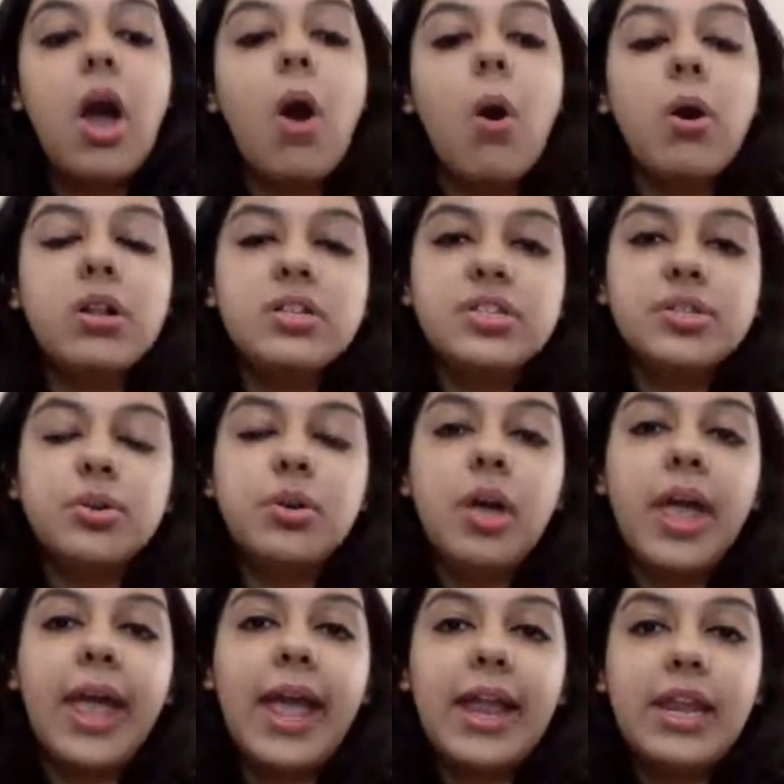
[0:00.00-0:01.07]
Also,
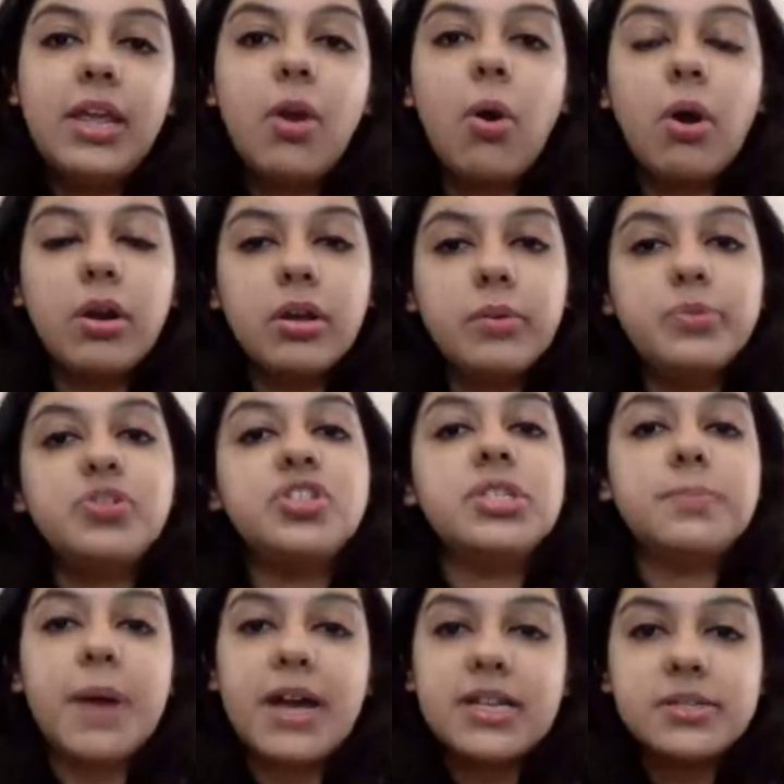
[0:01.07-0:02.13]
any order which is
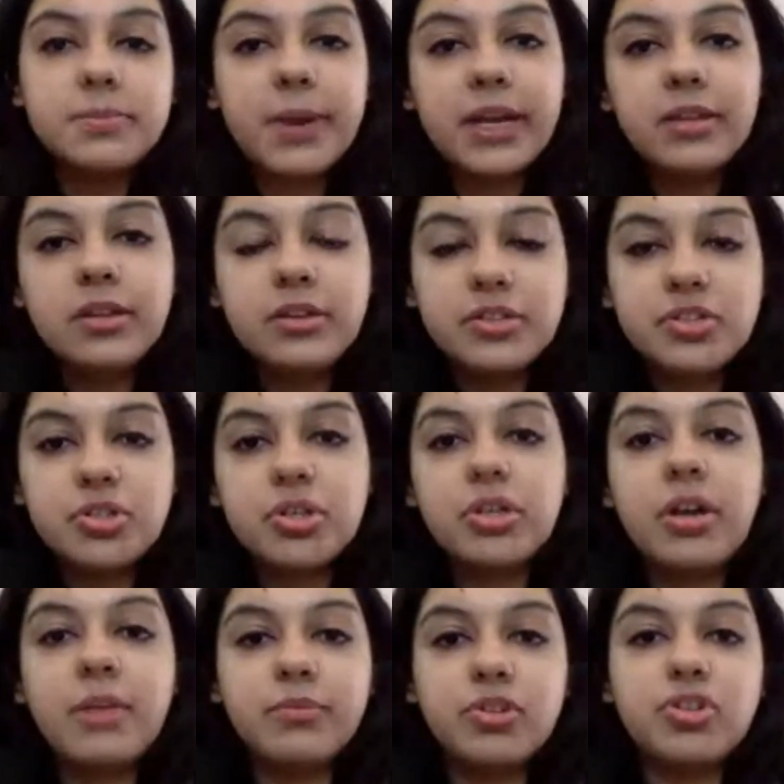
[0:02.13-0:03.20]
passed by the district
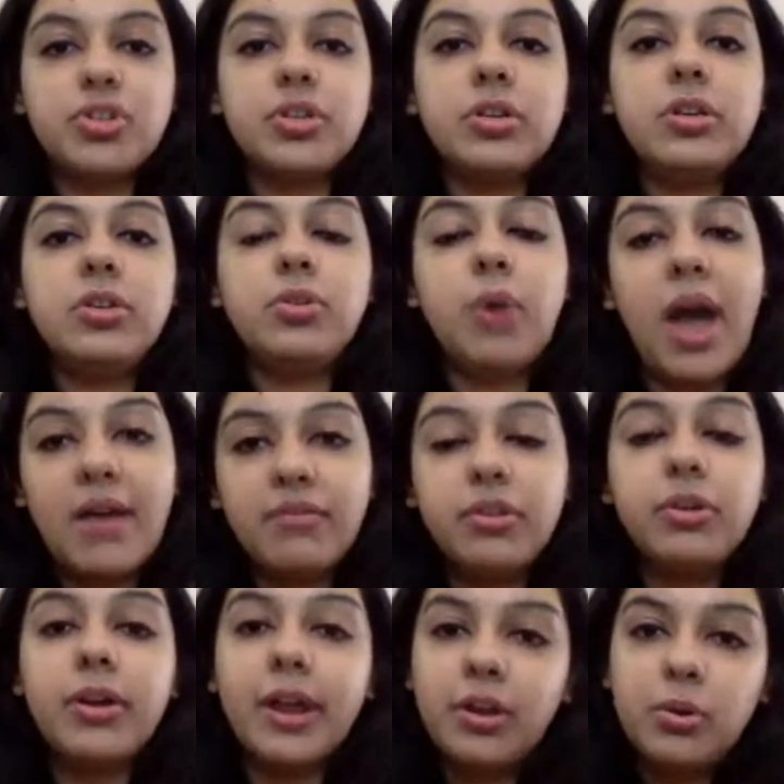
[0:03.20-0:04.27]
commission, you have
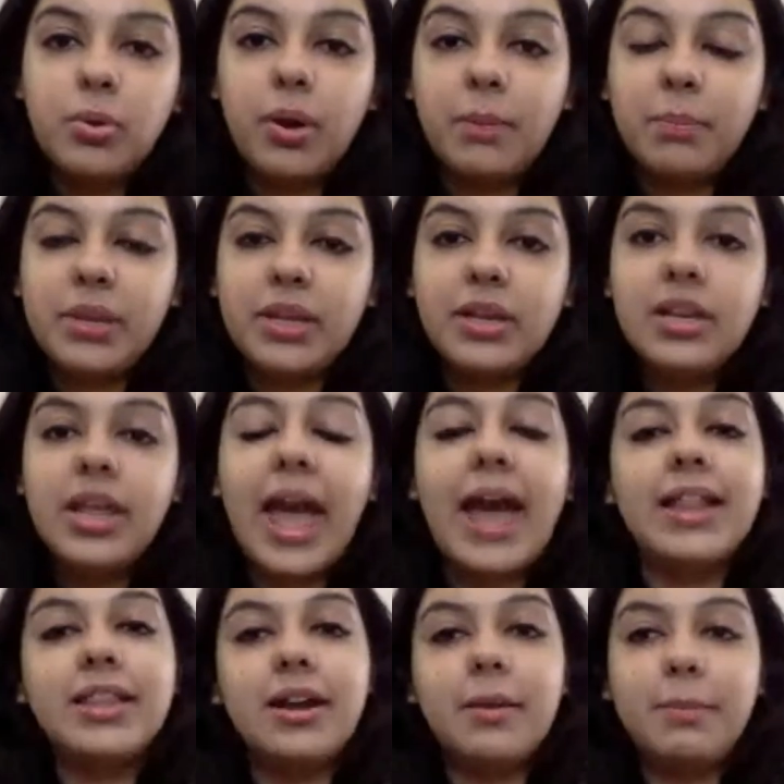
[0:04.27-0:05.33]
the right to appeal,
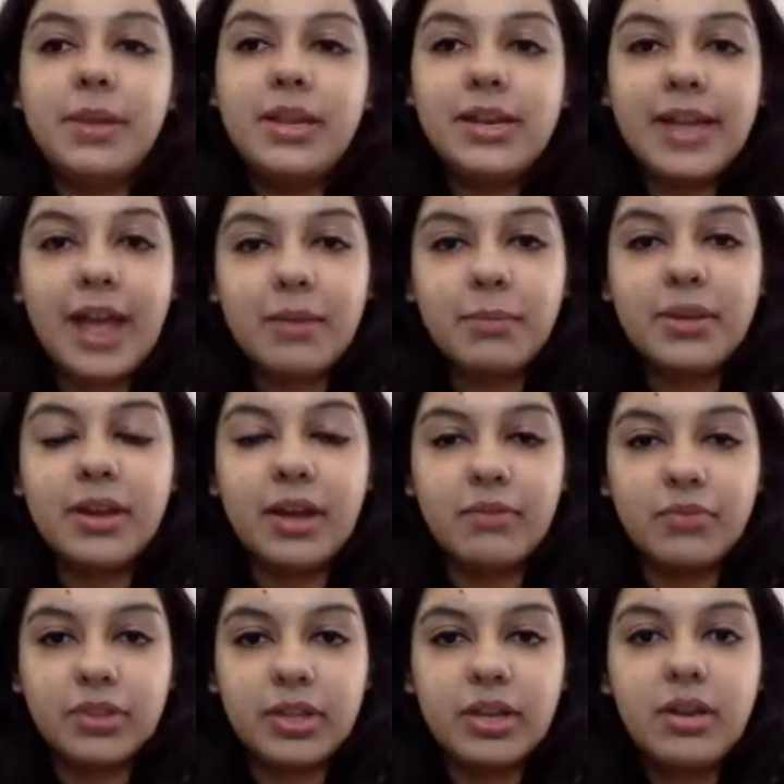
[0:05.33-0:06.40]
and the appeal can be done
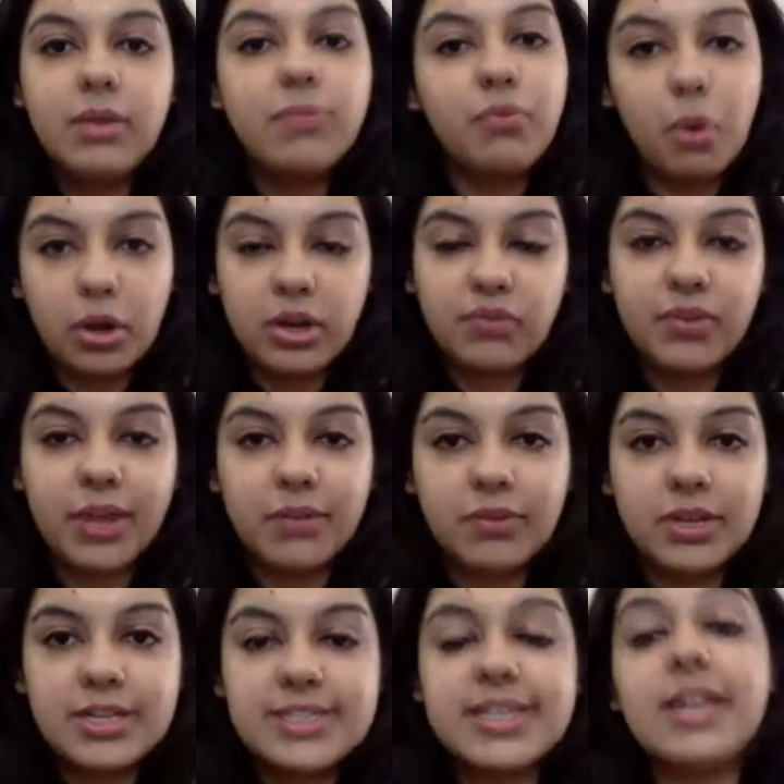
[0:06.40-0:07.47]
within 45
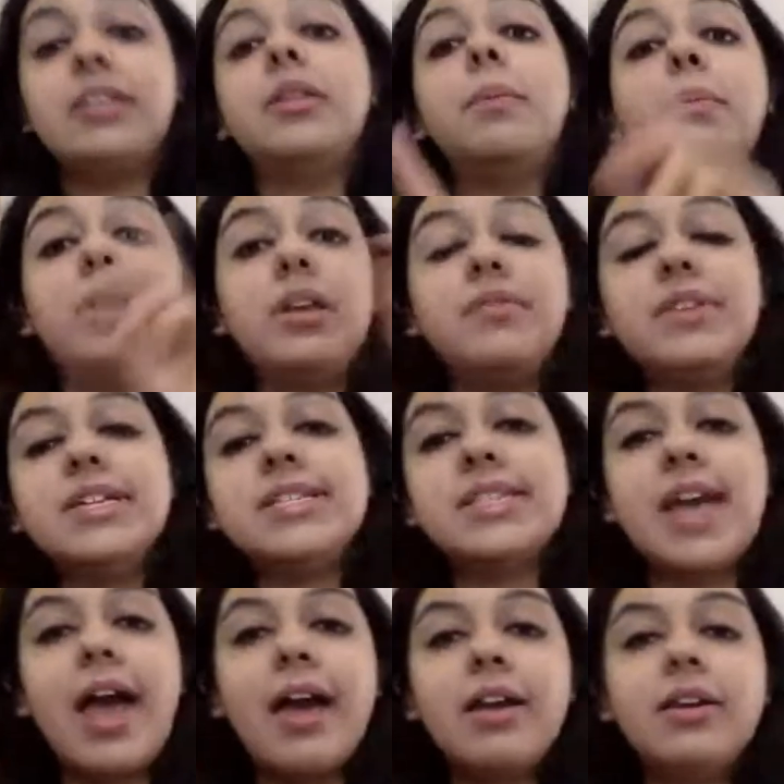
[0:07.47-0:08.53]
days. In the previous
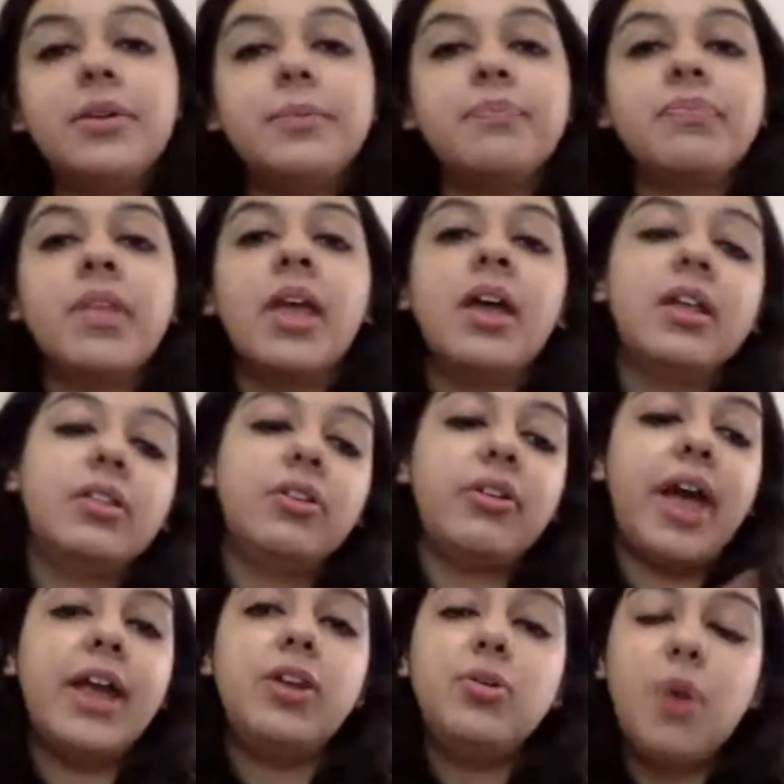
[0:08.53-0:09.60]
Act, the
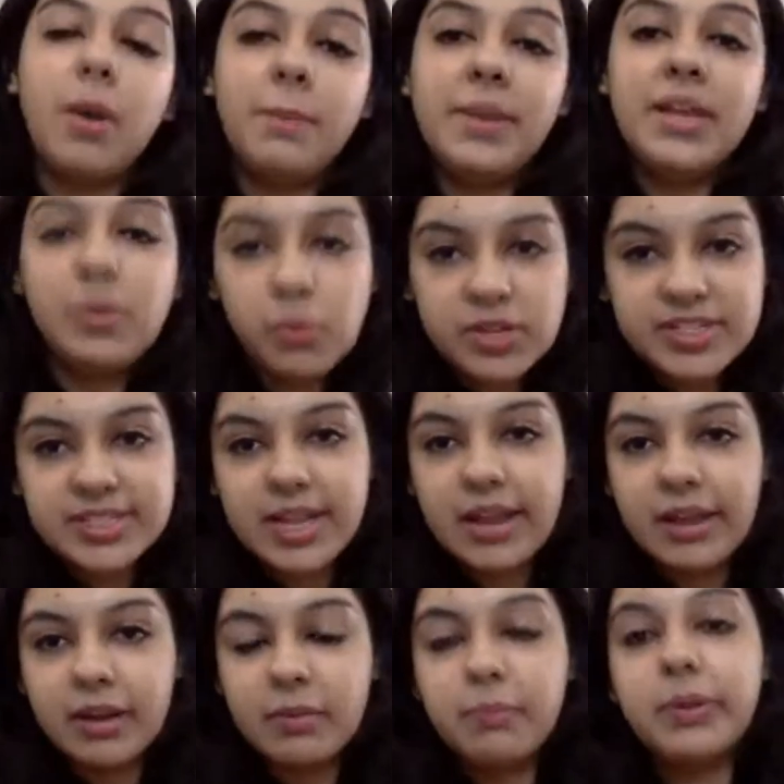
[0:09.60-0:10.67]
right to appeal was
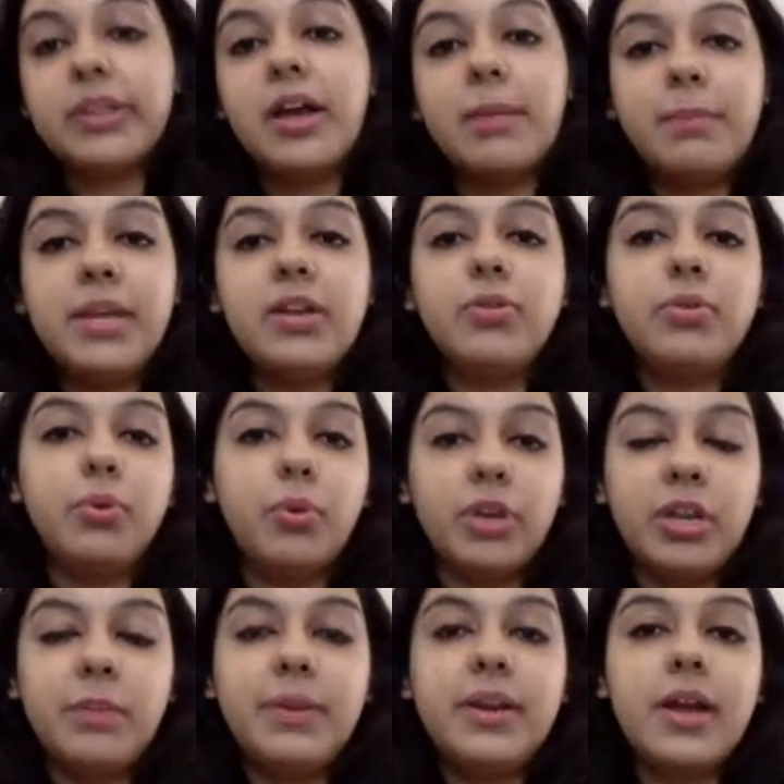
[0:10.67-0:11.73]
there, but the appeal could
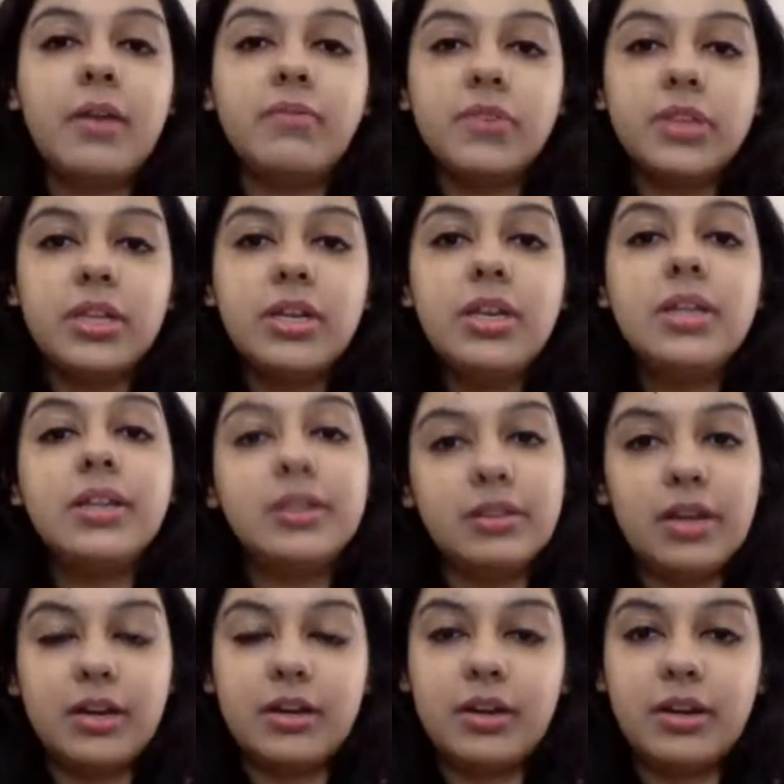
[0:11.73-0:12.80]
only be done within
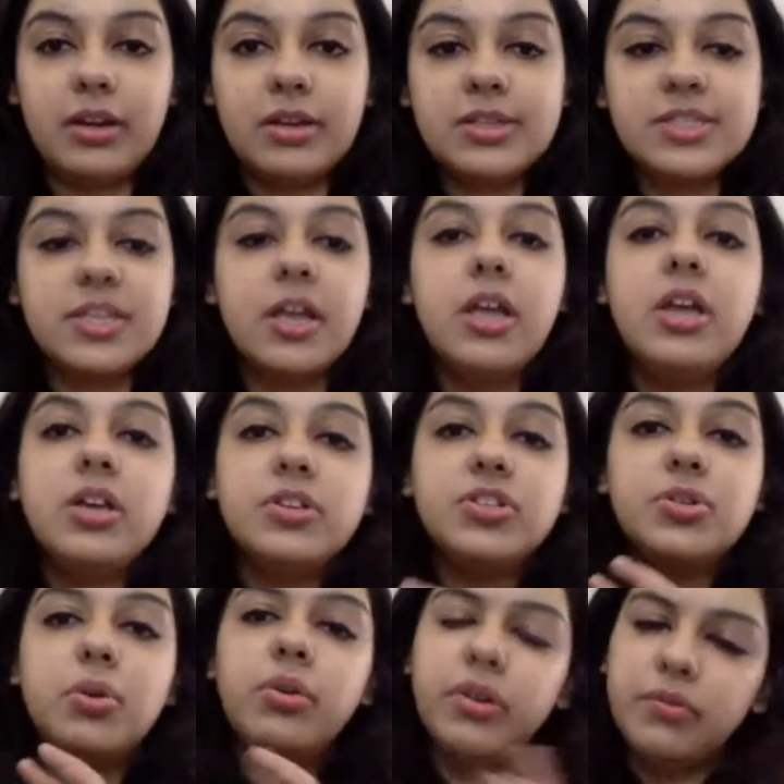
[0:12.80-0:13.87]
30 days.
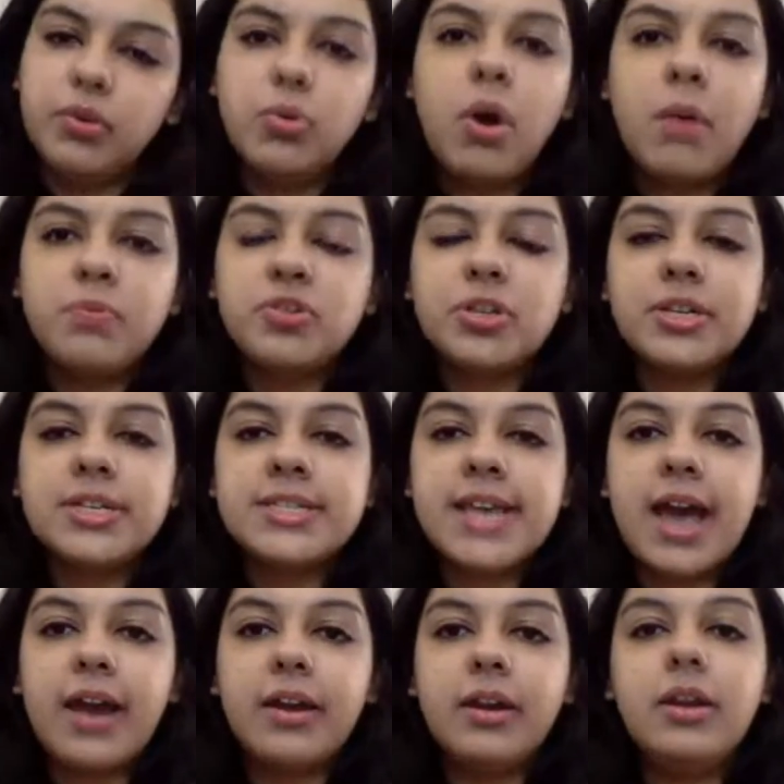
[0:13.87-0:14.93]
So review option is
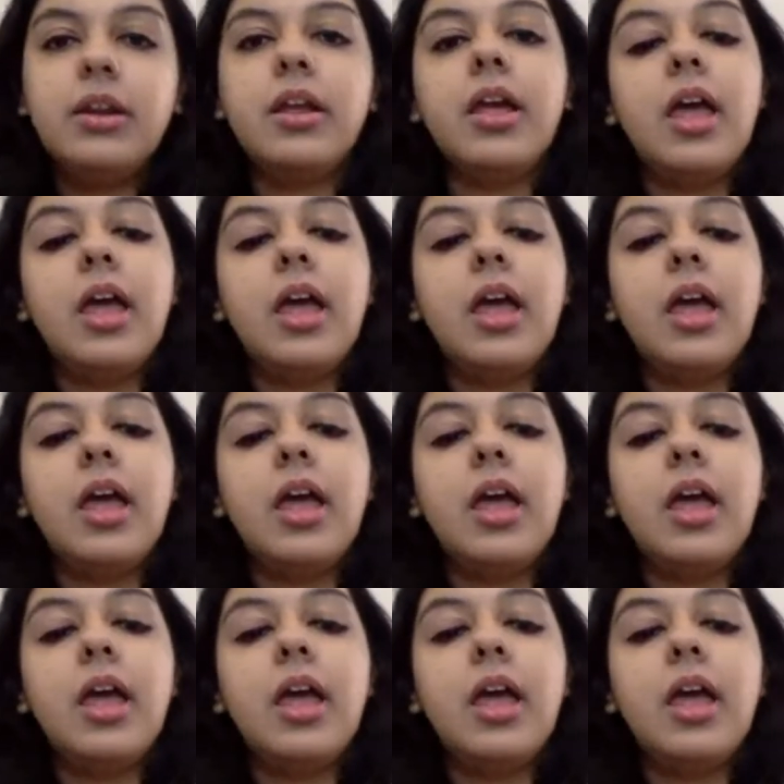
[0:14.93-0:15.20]
added.